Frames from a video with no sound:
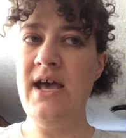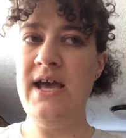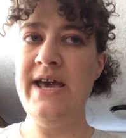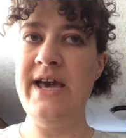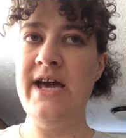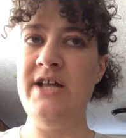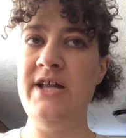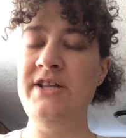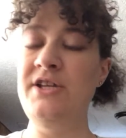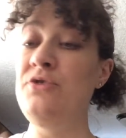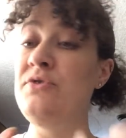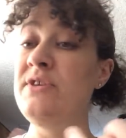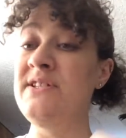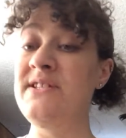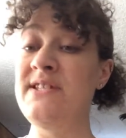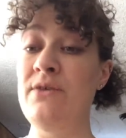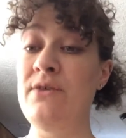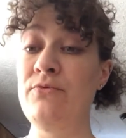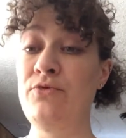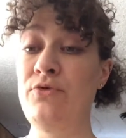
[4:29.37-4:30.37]
And you can
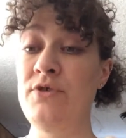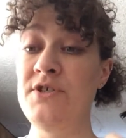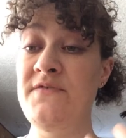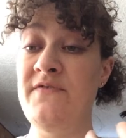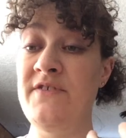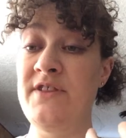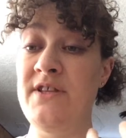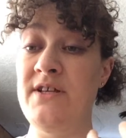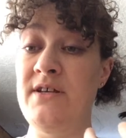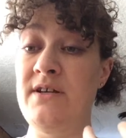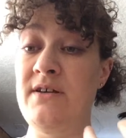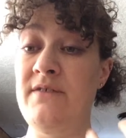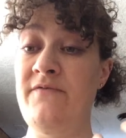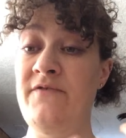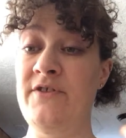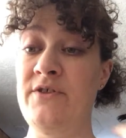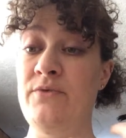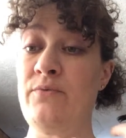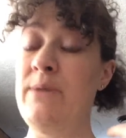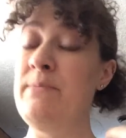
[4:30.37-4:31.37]
set rules for the
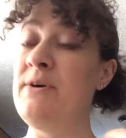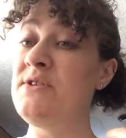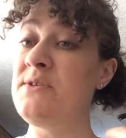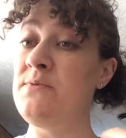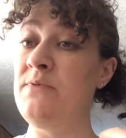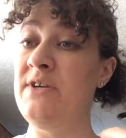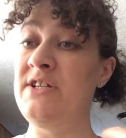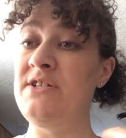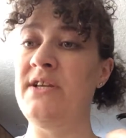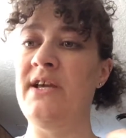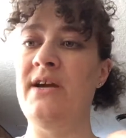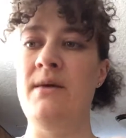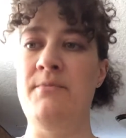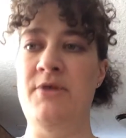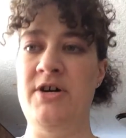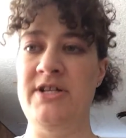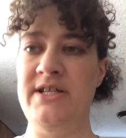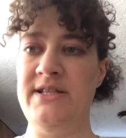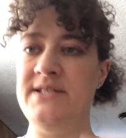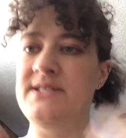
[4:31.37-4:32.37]
Wemo switch, like come
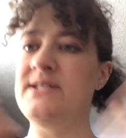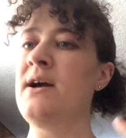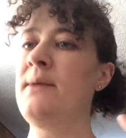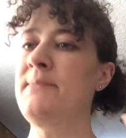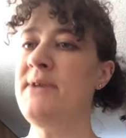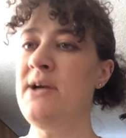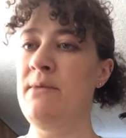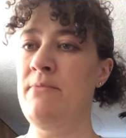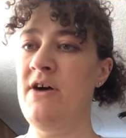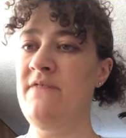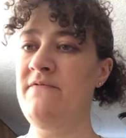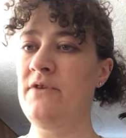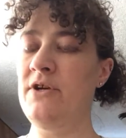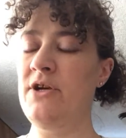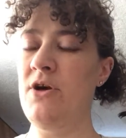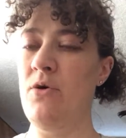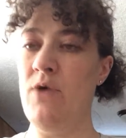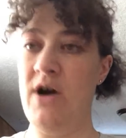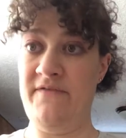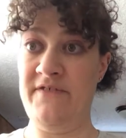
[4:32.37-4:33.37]
on at this time, come off,
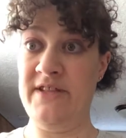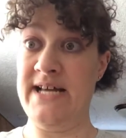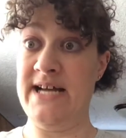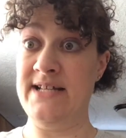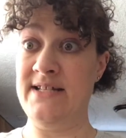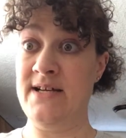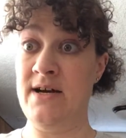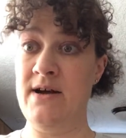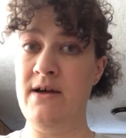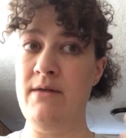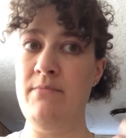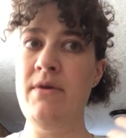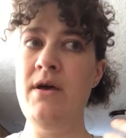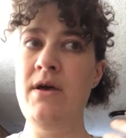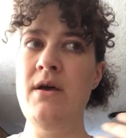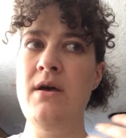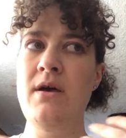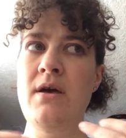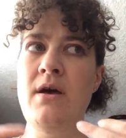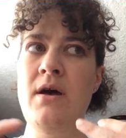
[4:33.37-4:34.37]
go off at that time.
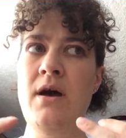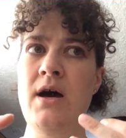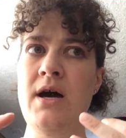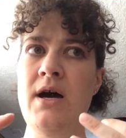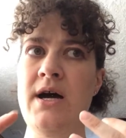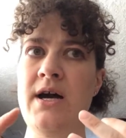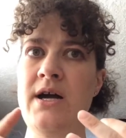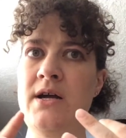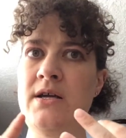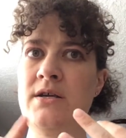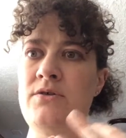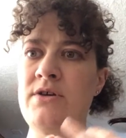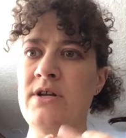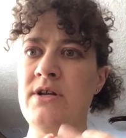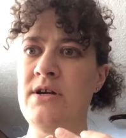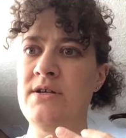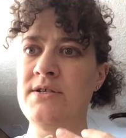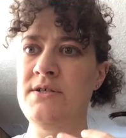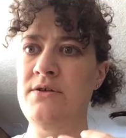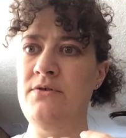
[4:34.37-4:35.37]
You
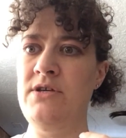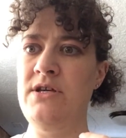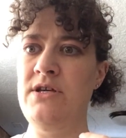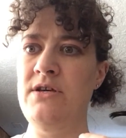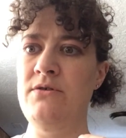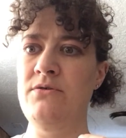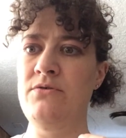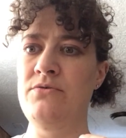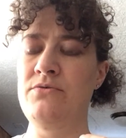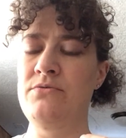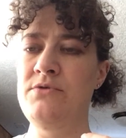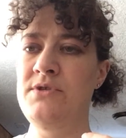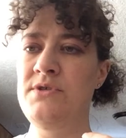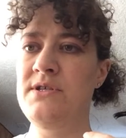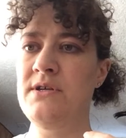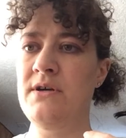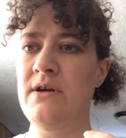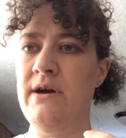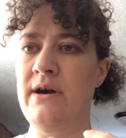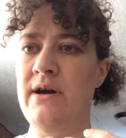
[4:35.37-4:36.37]
can also
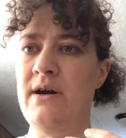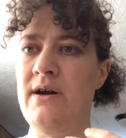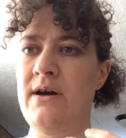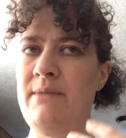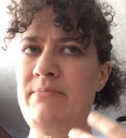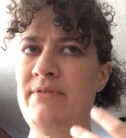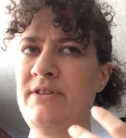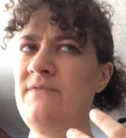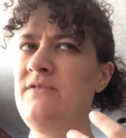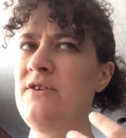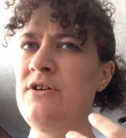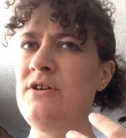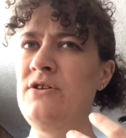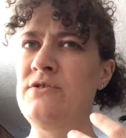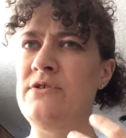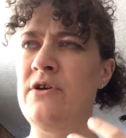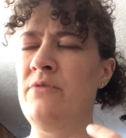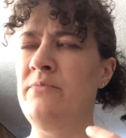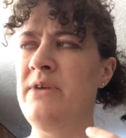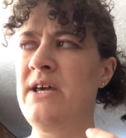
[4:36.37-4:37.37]
use, I believe you can
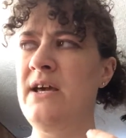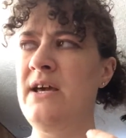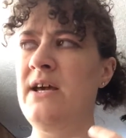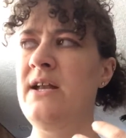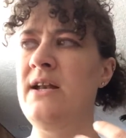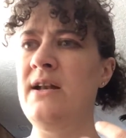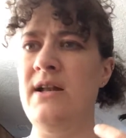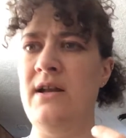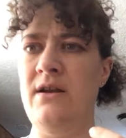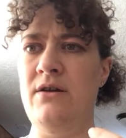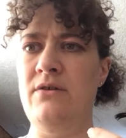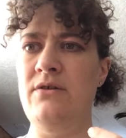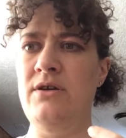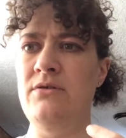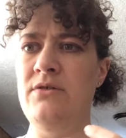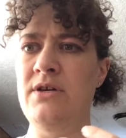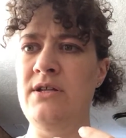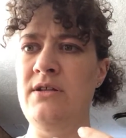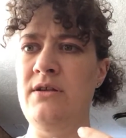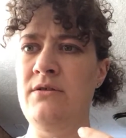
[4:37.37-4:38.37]
use HomeKit, and I know
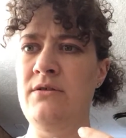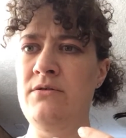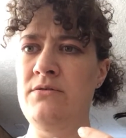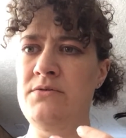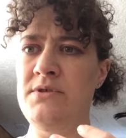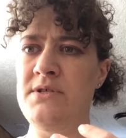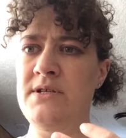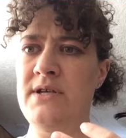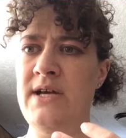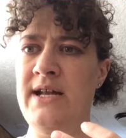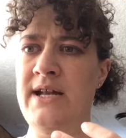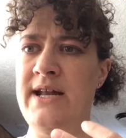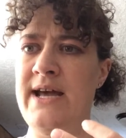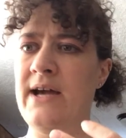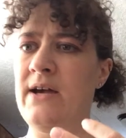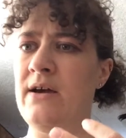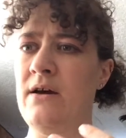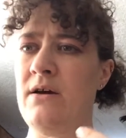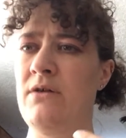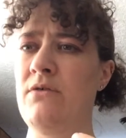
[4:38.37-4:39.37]
you can use an
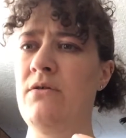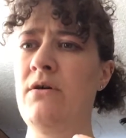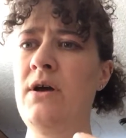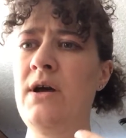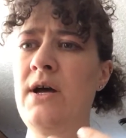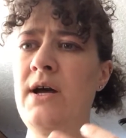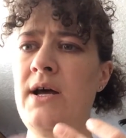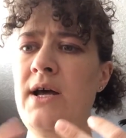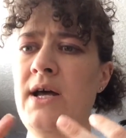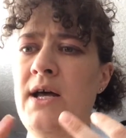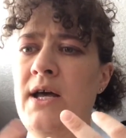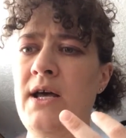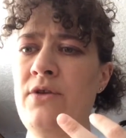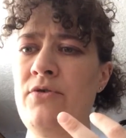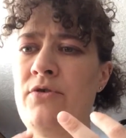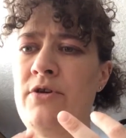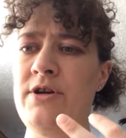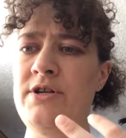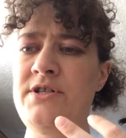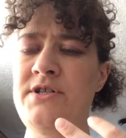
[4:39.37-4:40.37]
Echo in
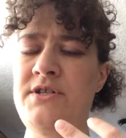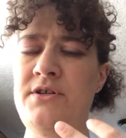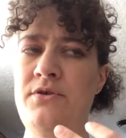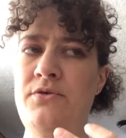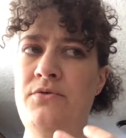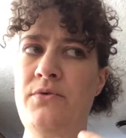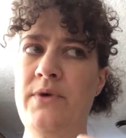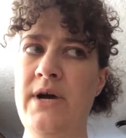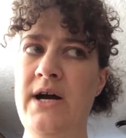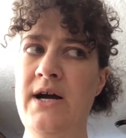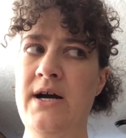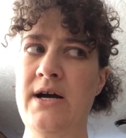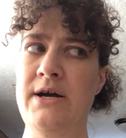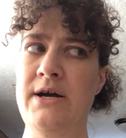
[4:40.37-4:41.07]
order to